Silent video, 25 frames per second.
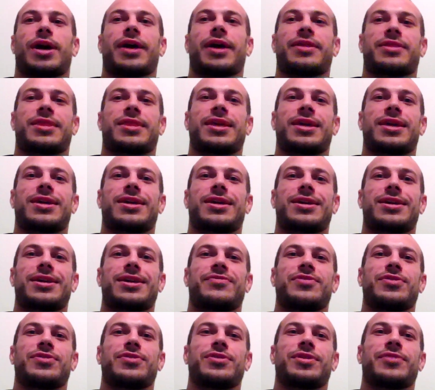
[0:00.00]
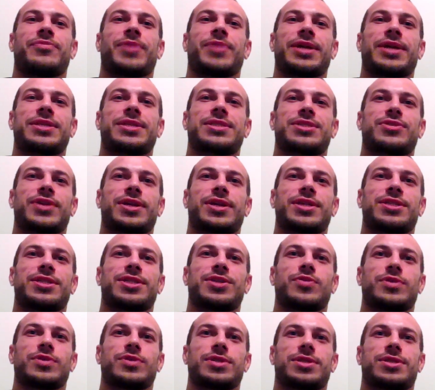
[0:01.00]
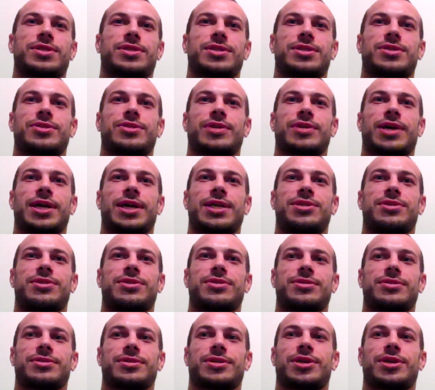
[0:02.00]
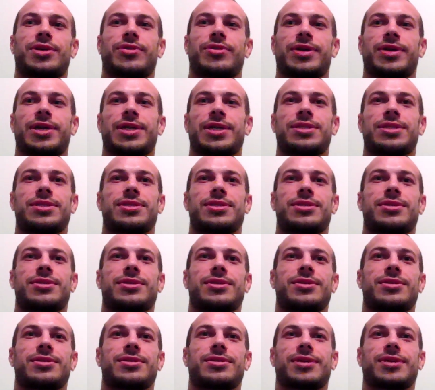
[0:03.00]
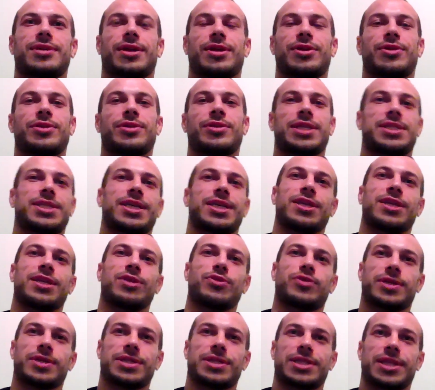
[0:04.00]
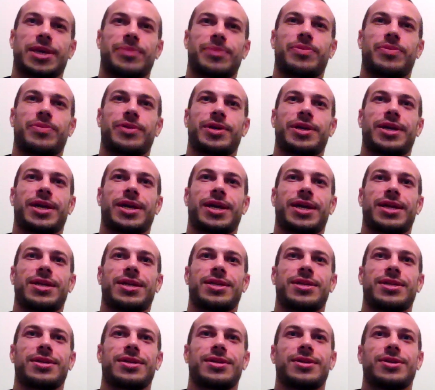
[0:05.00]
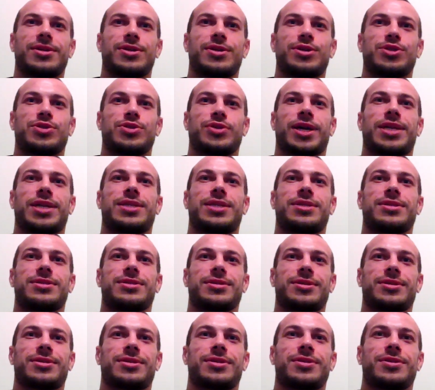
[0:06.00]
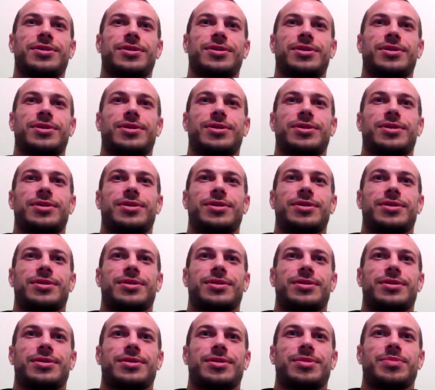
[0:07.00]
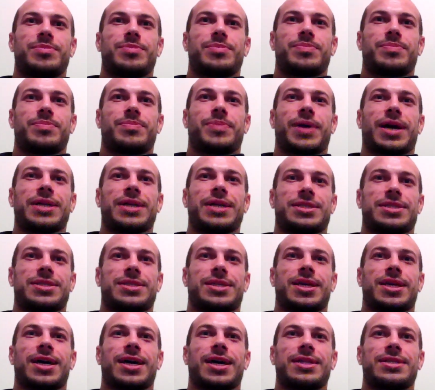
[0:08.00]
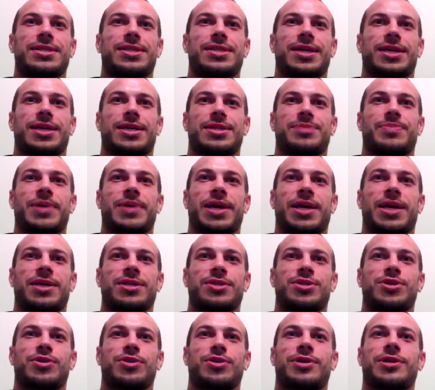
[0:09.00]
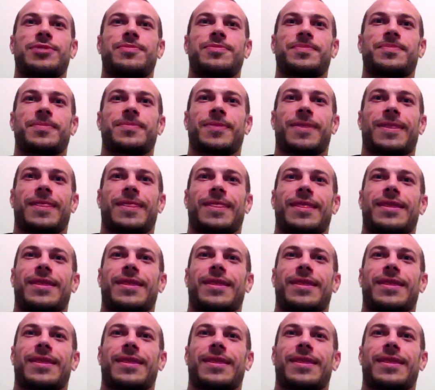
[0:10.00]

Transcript: I think if my strategy was to try to go against, I don't know, let's say a Lucas Lepre and try to pass his guard, take his back, and choke him,